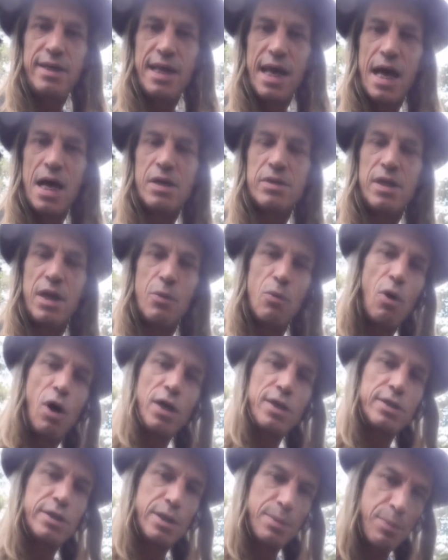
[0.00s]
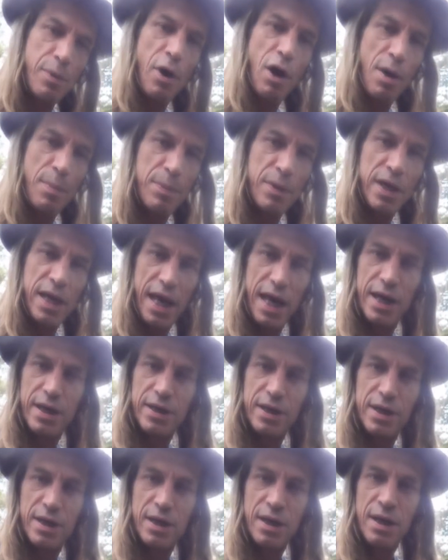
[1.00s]
down, they watch the
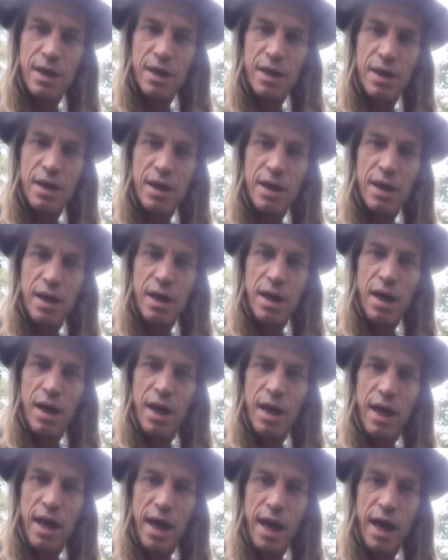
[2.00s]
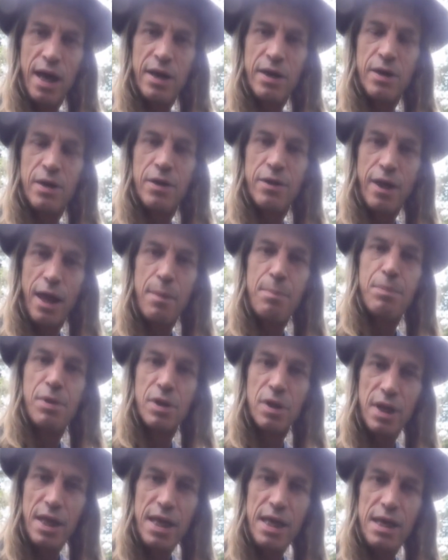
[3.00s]
propaganda, and they
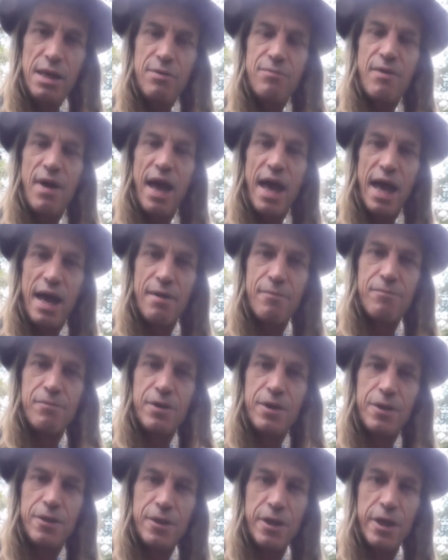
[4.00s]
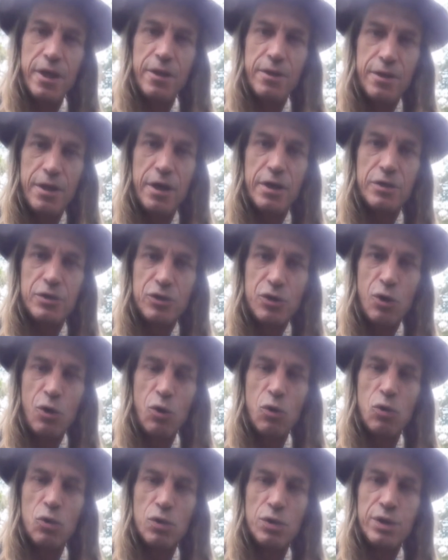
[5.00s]
believe everything they're
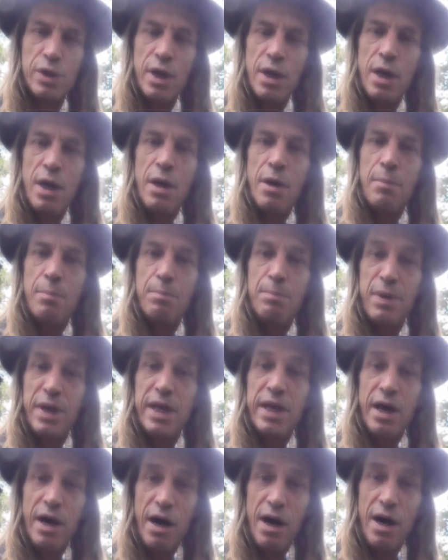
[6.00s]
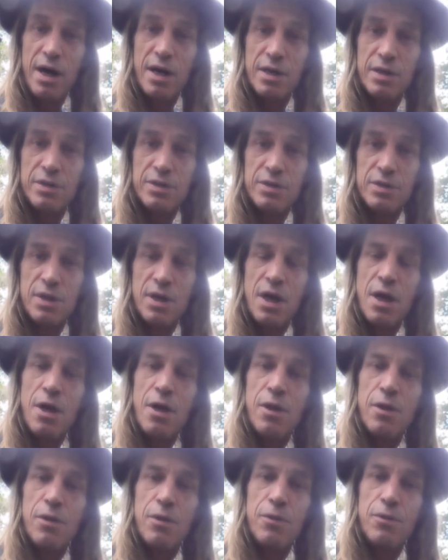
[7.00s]
told because
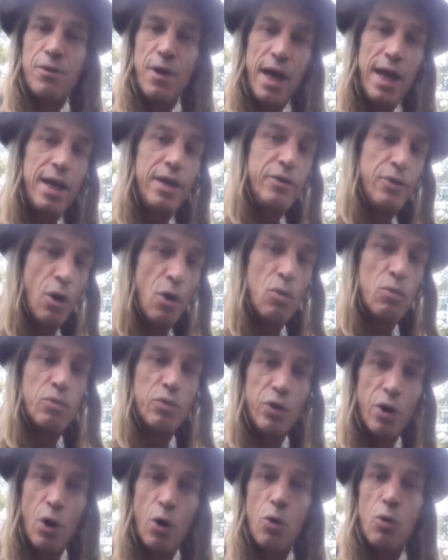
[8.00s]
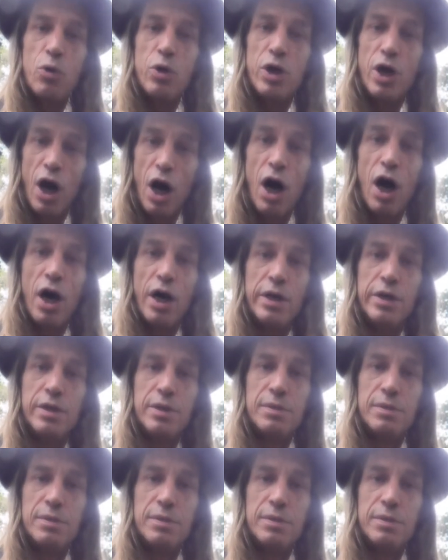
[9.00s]
they don't know God.